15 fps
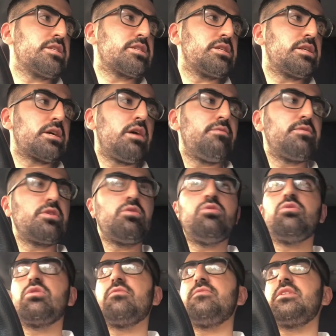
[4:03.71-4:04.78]
It's going to cover the
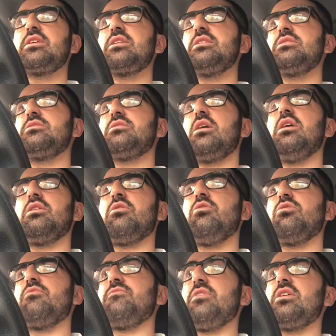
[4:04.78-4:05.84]
whole of England, uh, the
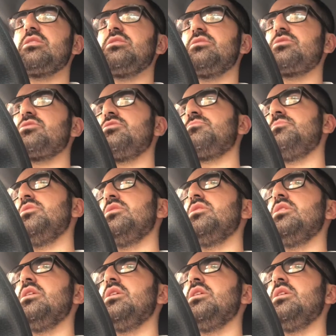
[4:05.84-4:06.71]
whole of London, excuse me.